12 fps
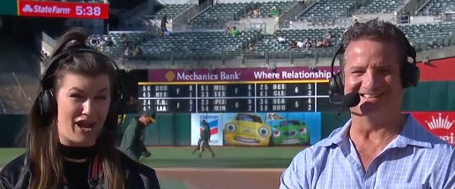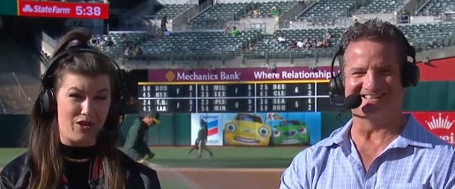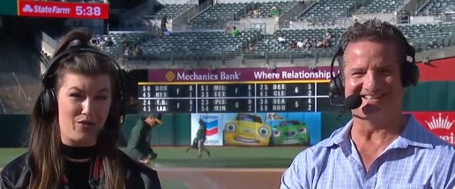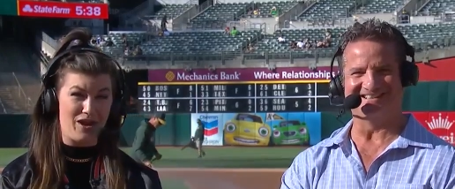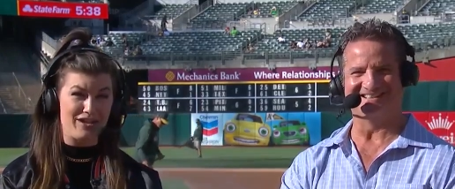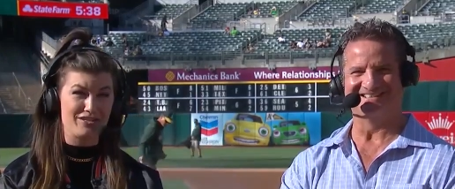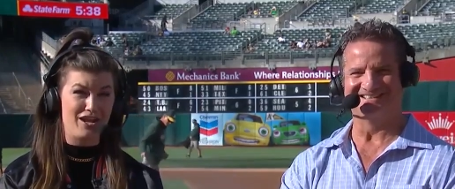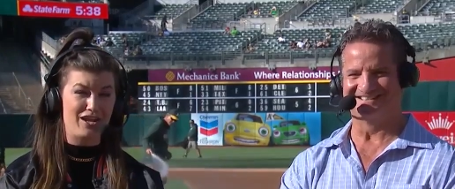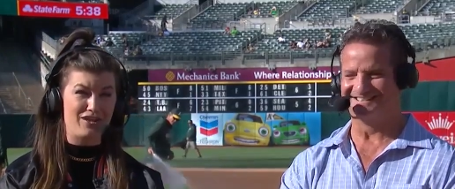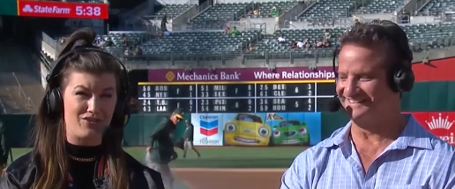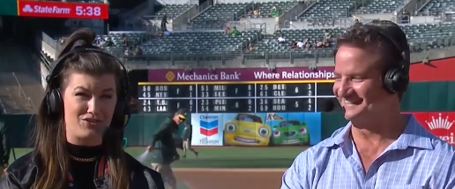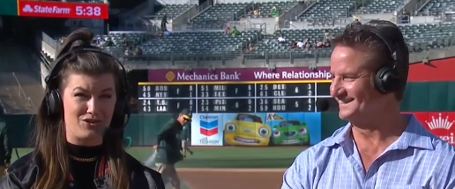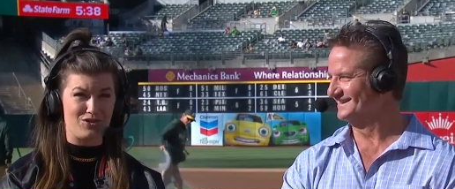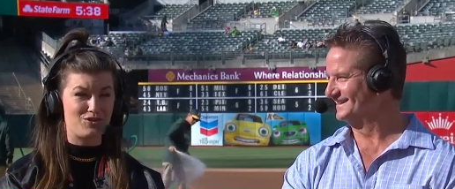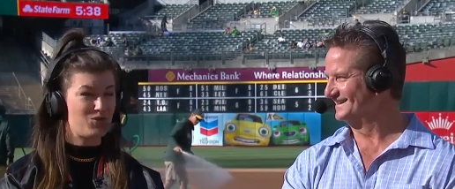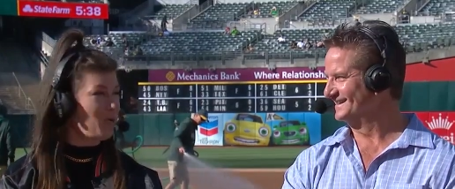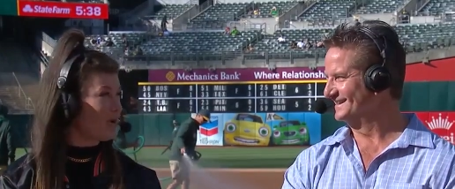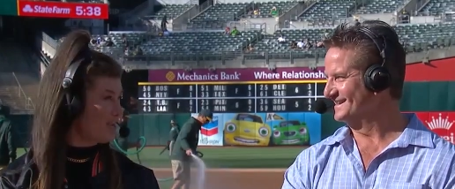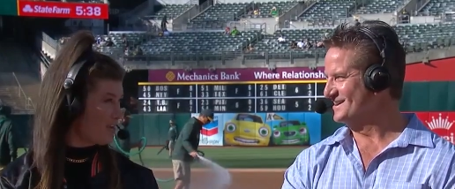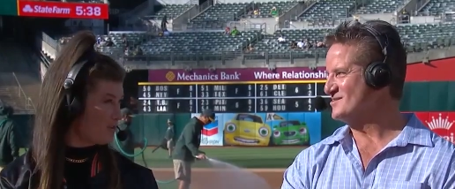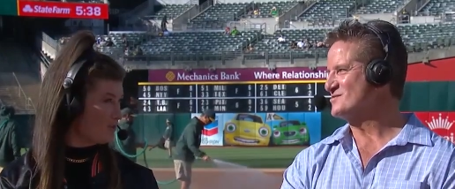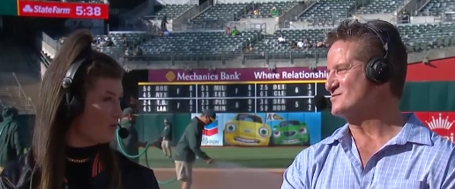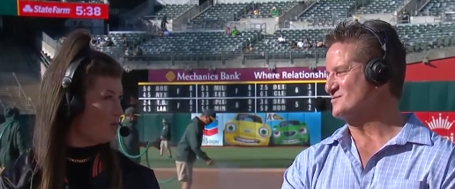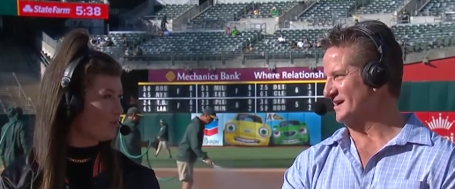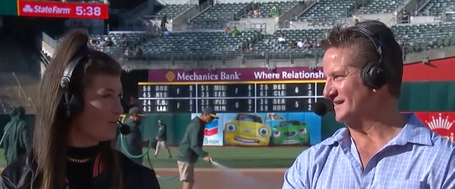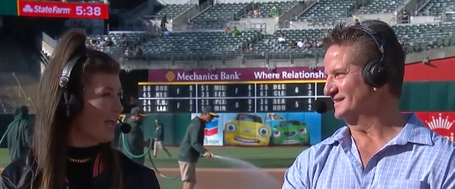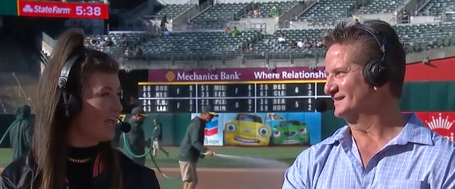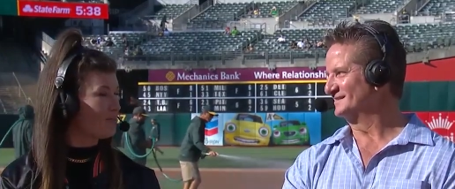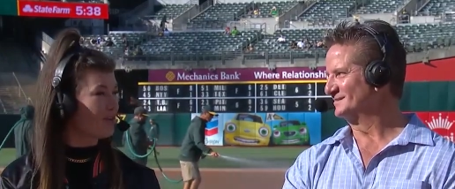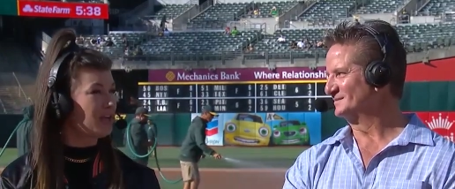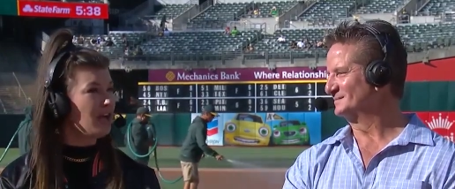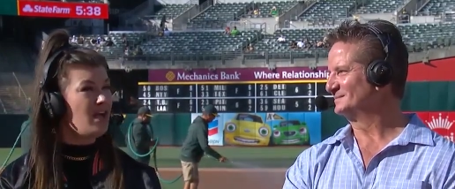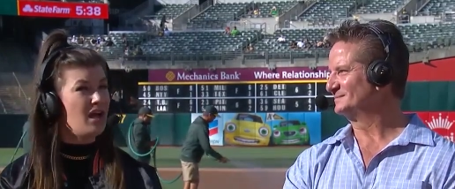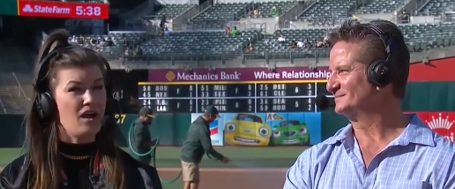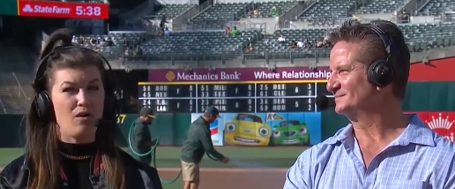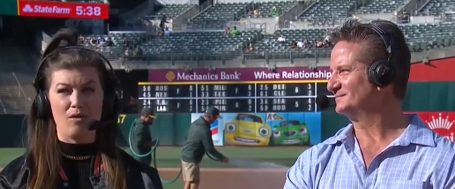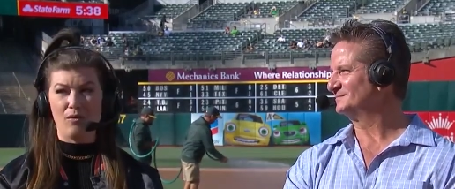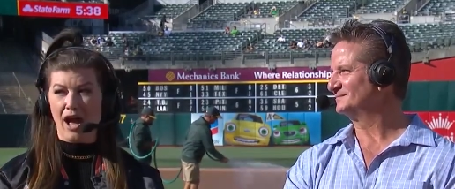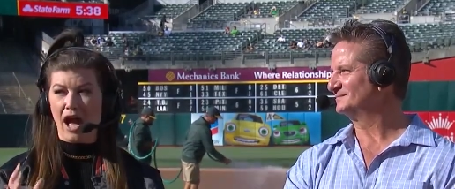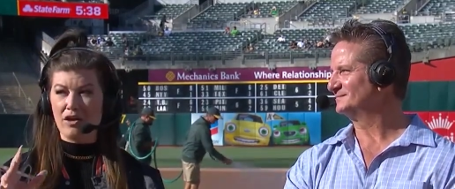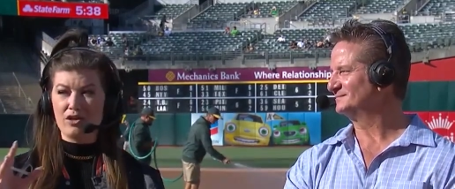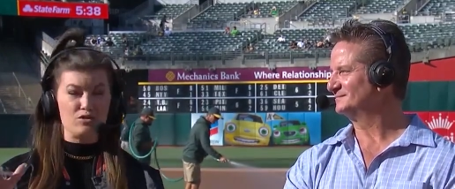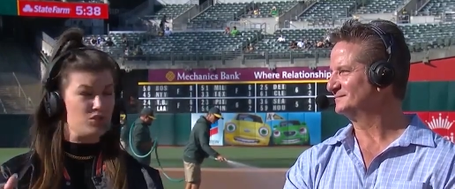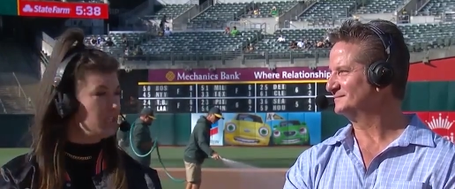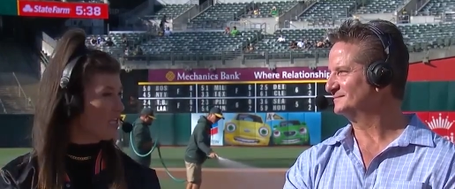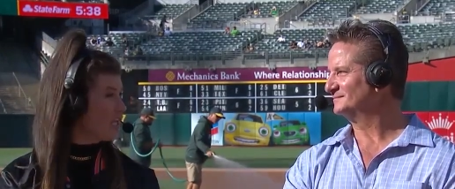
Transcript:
Speaker 1: who has not even turned 20 years old right. yet. But uh, how do you see a